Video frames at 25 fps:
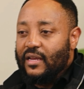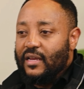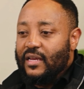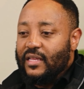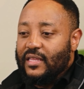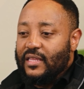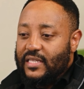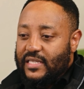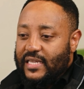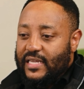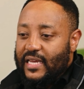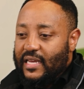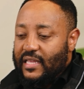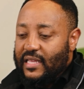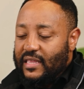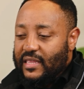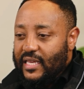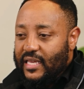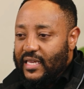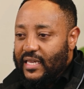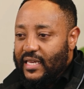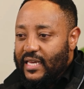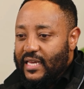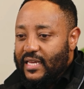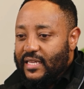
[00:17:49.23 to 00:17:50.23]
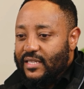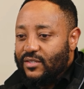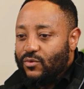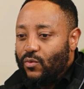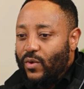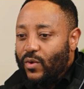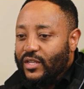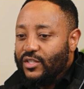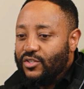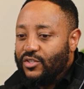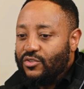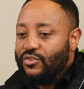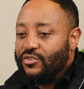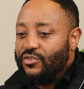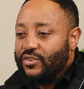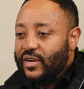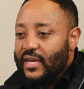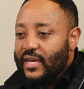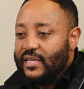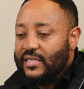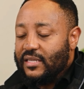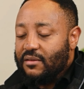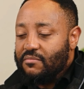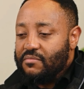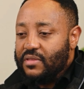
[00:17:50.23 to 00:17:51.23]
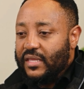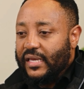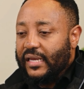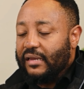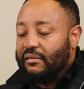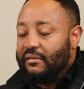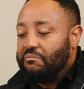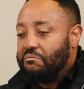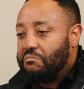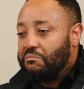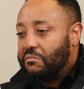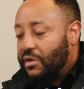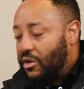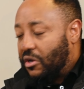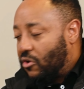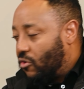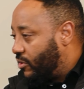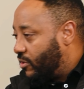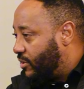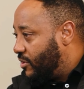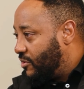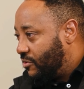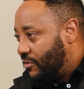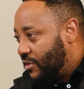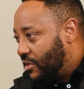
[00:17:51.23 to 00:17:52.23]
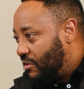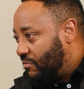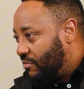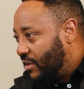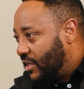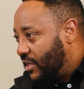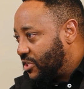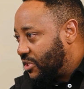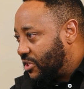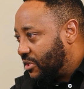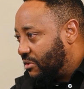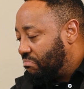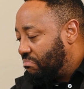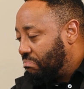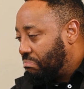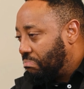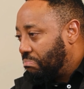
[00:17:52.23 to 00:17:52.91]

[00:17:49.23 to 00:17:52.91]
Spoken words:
The second thing is once you try something, according to innovation,